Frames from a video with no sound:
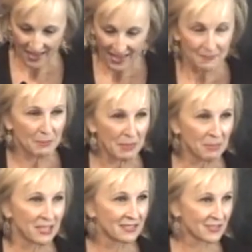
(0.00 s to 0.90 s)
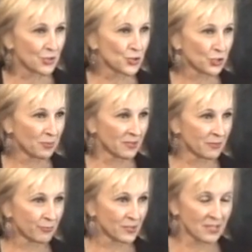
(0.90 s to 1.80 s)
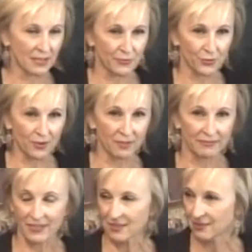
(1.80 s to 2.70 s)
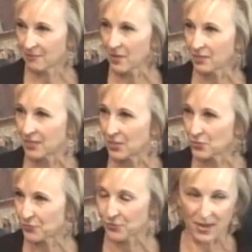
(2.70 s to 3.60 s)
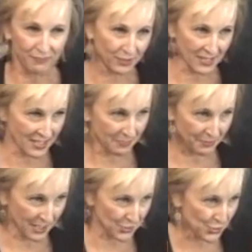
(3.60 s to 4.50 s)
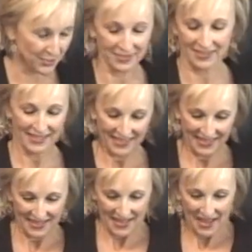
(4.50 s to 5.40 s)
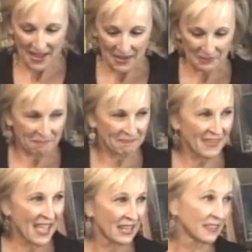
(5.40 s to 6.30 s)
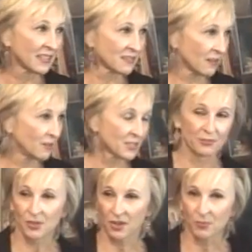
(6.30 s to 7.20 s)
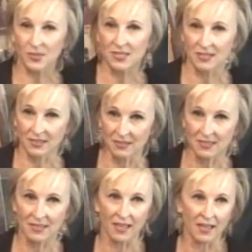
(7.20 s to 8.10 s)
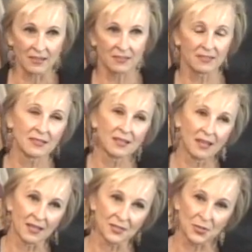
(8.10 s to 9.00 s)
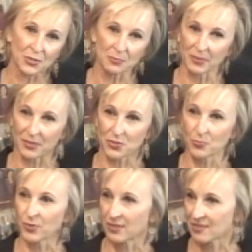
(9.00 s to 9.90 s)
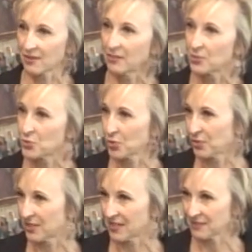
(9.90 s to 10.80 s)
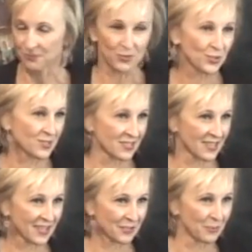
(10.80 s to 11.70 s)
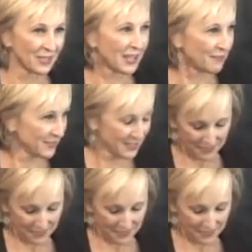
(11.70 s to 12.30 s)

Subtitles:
But maybe that's as it should be. The Brits, after all, invented the modern age of travel and exploration. And I think it's also no coincidence that Tony Blair's book is called A Journey, which is a title we love at this